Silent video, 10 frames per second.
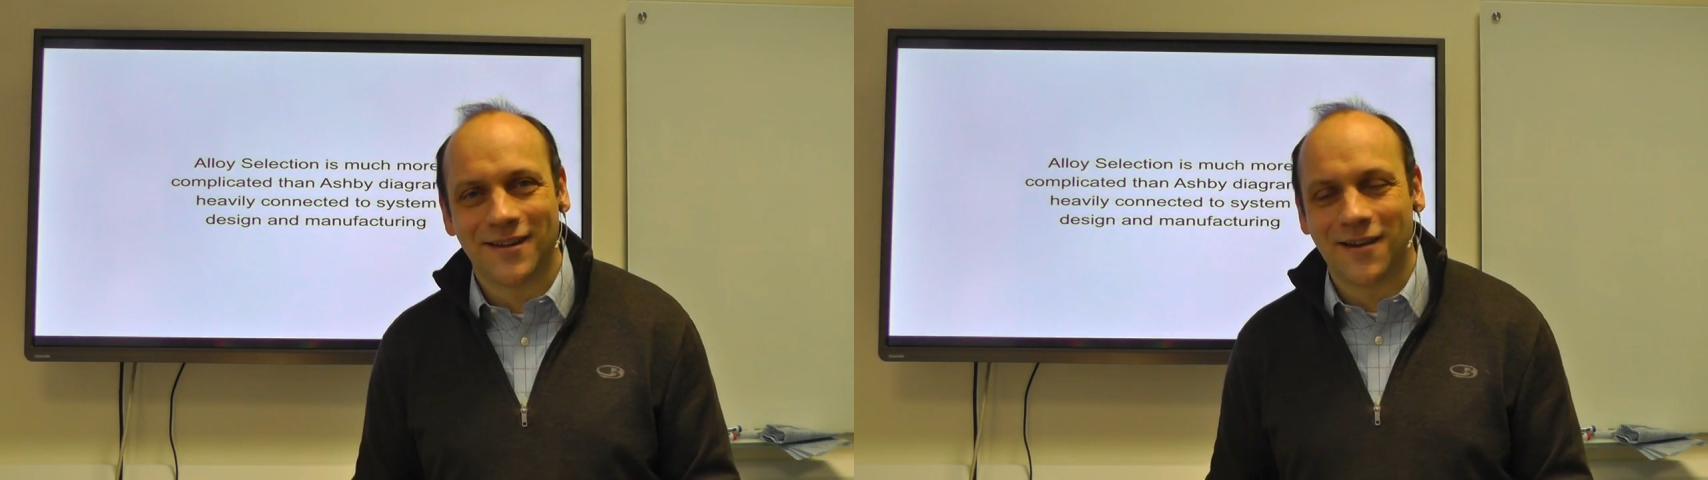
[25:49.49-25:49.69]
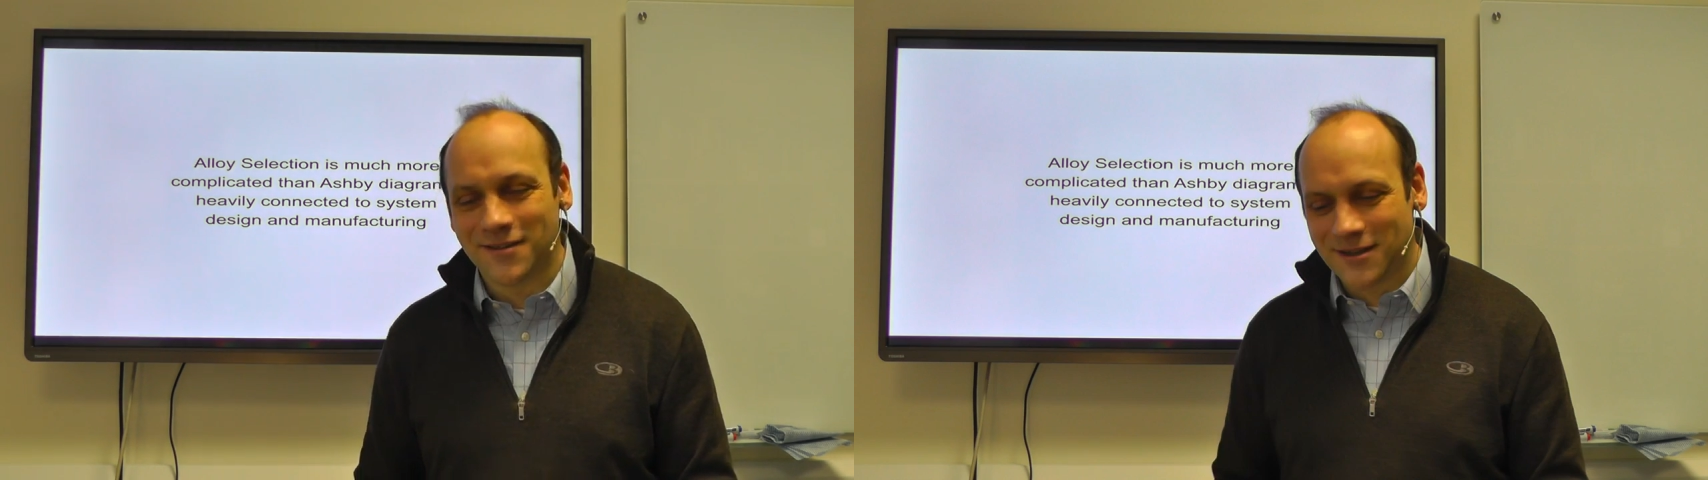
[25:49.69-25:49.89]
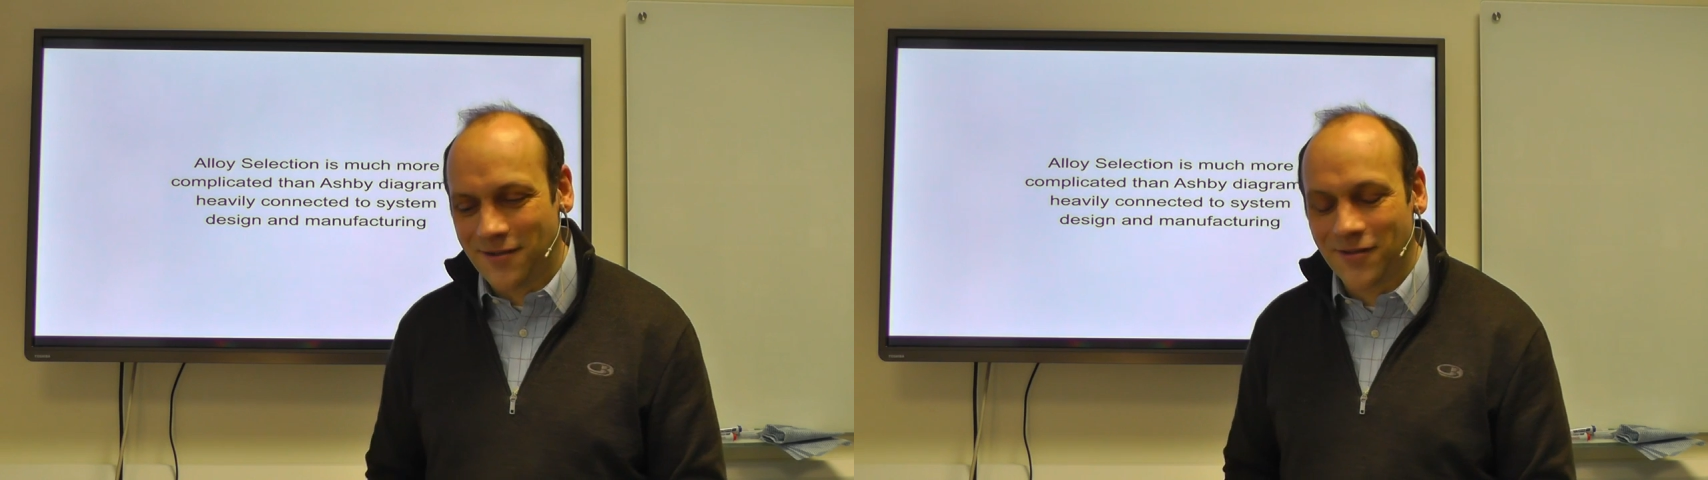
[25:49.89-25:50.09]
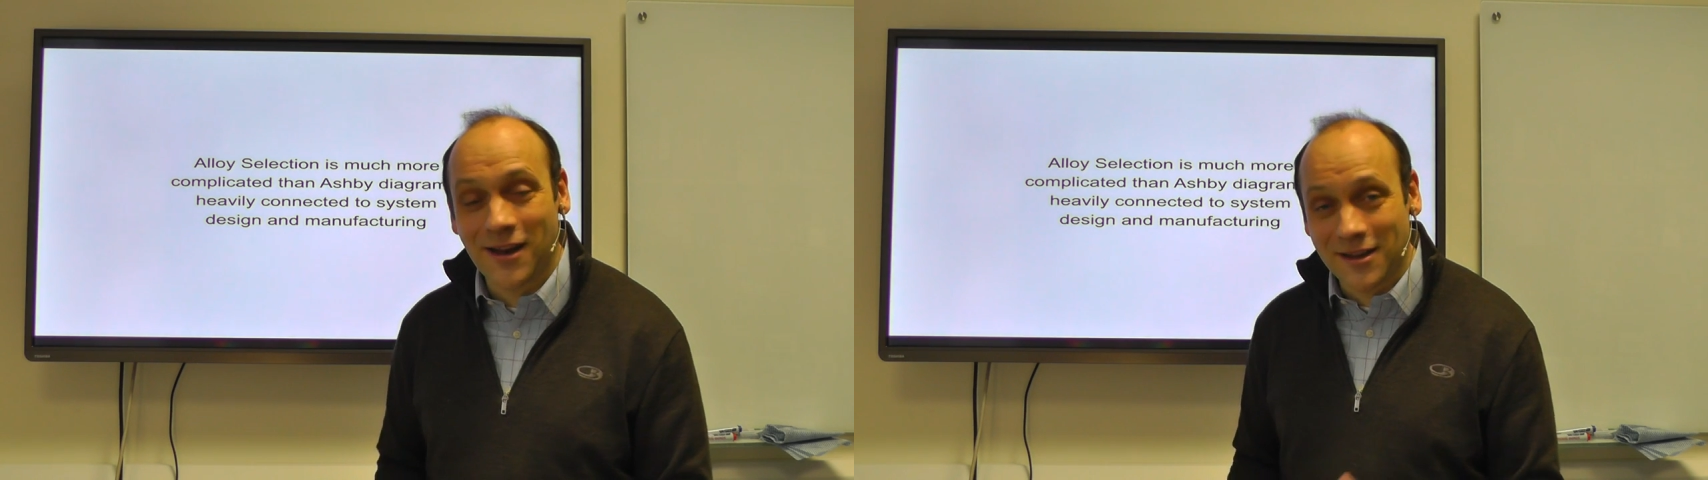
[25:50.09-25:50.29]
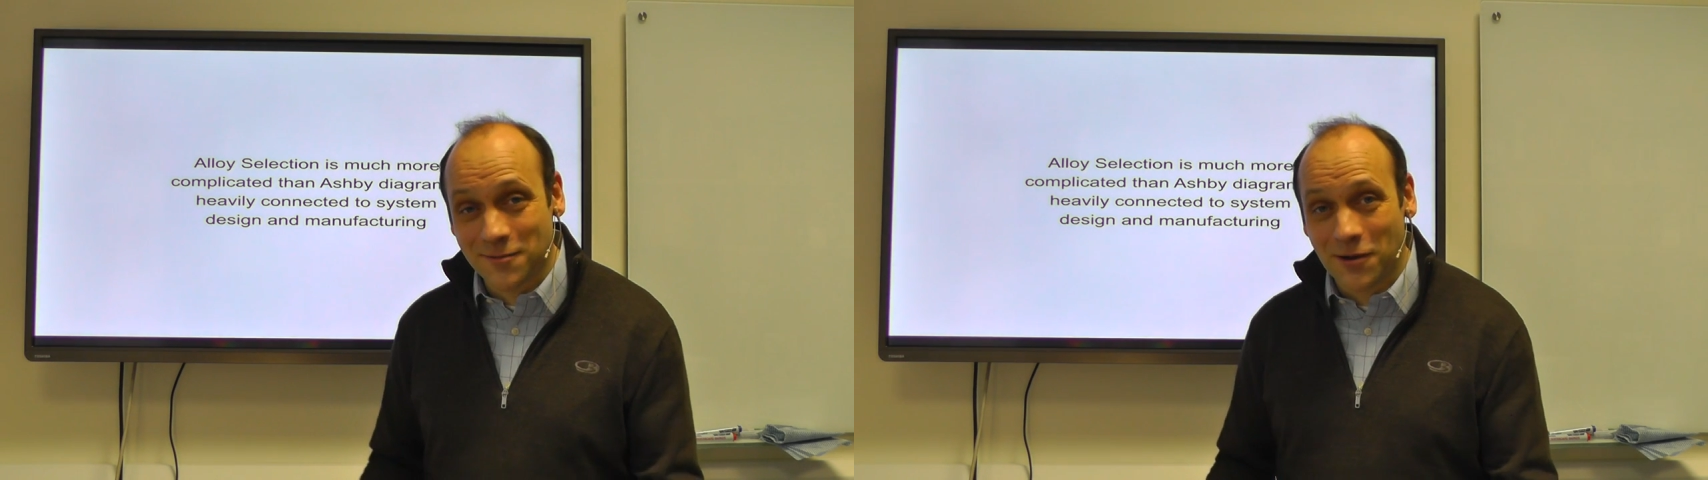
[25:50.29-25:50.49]
I'll see you for the
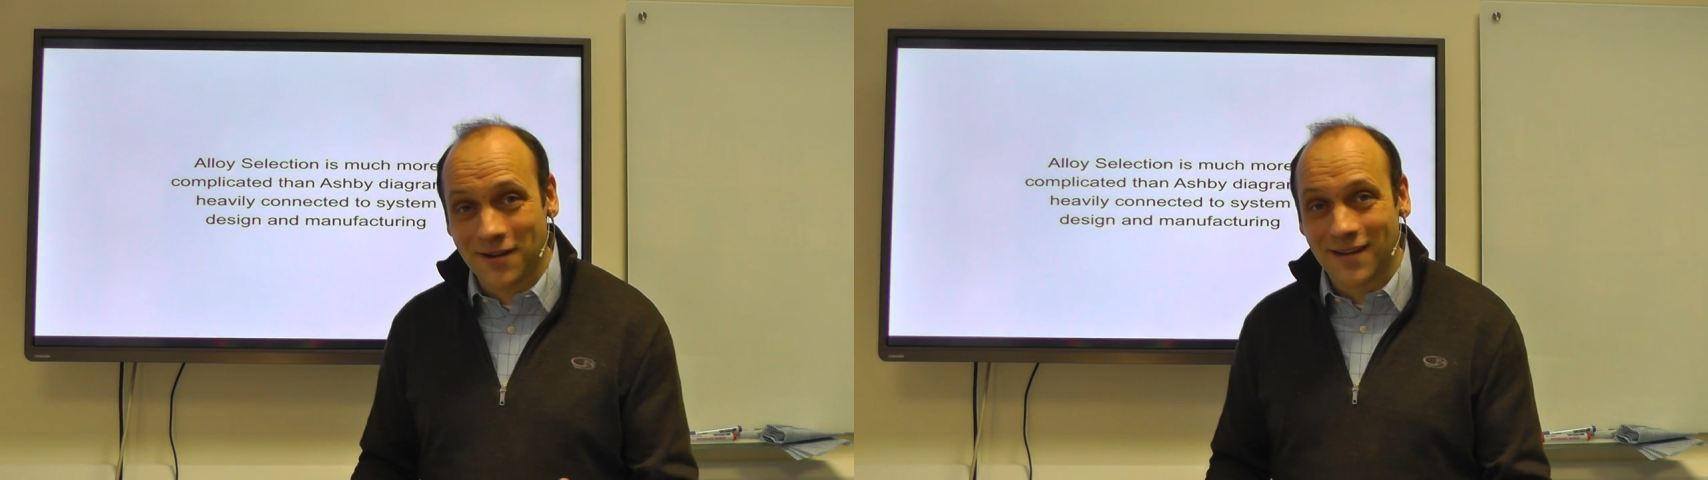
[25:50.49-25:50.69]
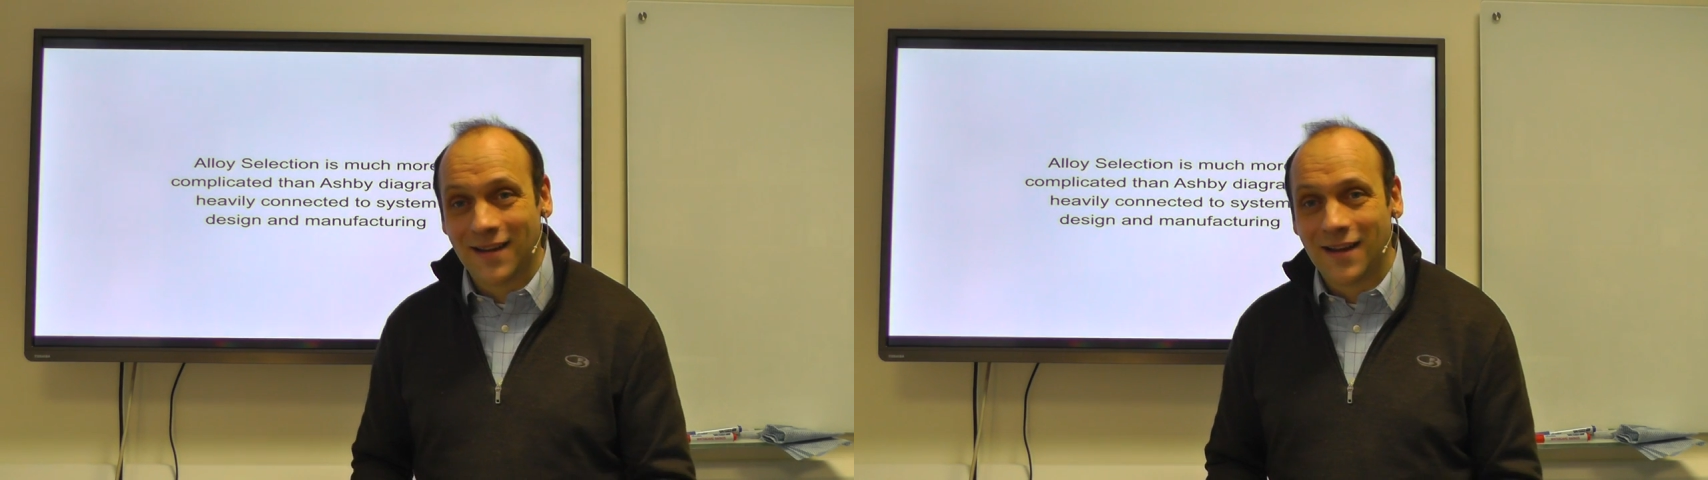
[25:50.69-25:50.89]
next one,